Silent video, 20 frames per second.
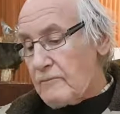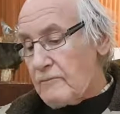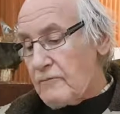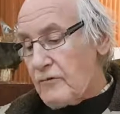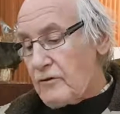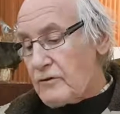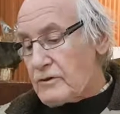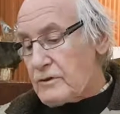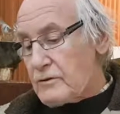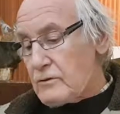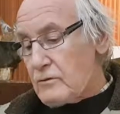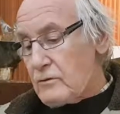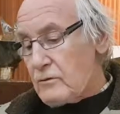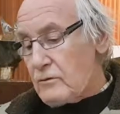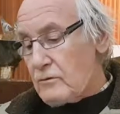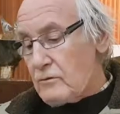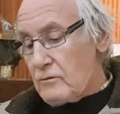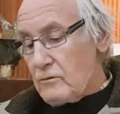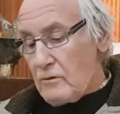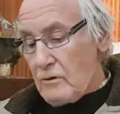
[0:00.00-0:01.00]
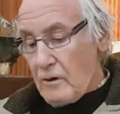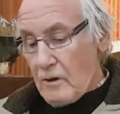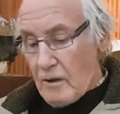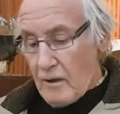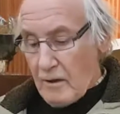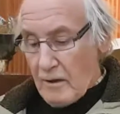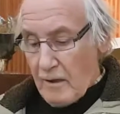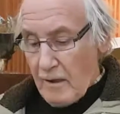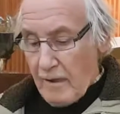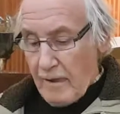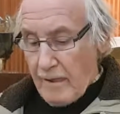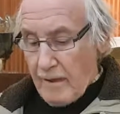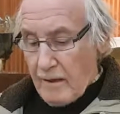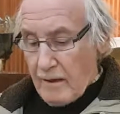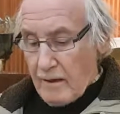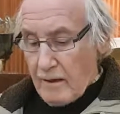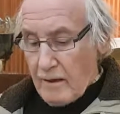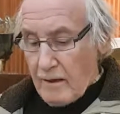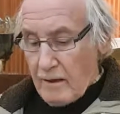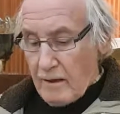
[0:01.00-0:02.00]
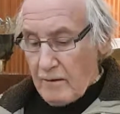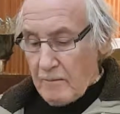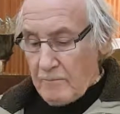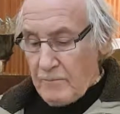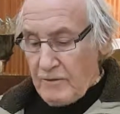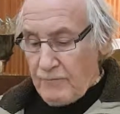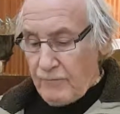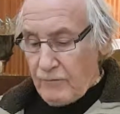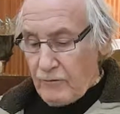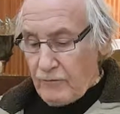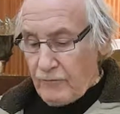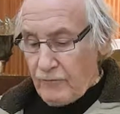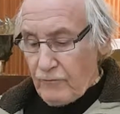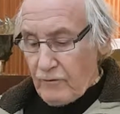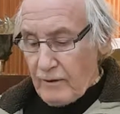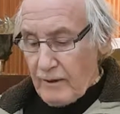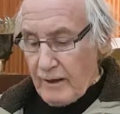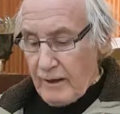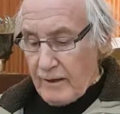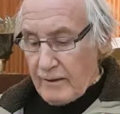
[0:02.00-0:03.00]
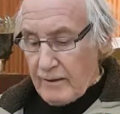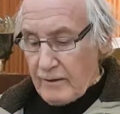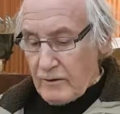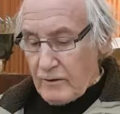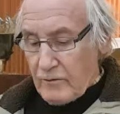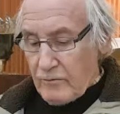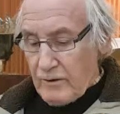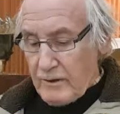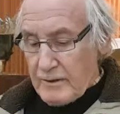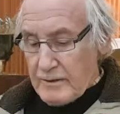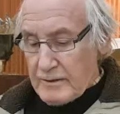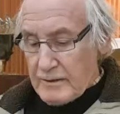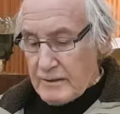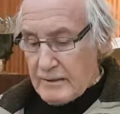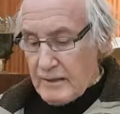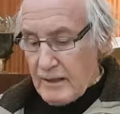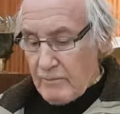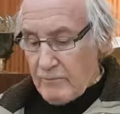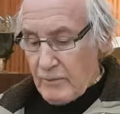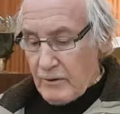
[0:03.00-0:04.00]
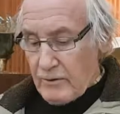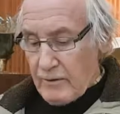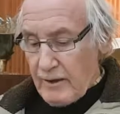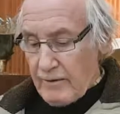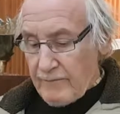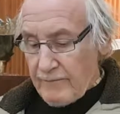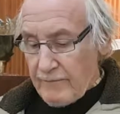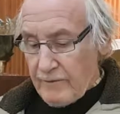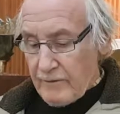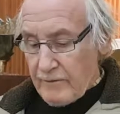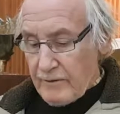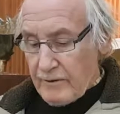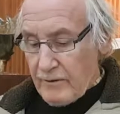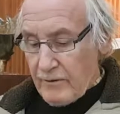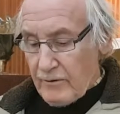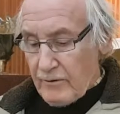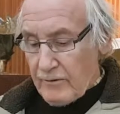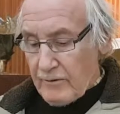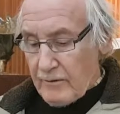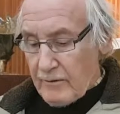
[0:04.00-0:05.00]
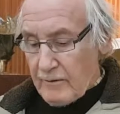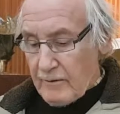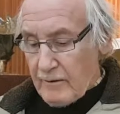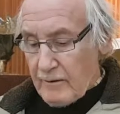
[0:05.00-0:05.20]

Verse 2, be fruitful and increase in number and fill the earth.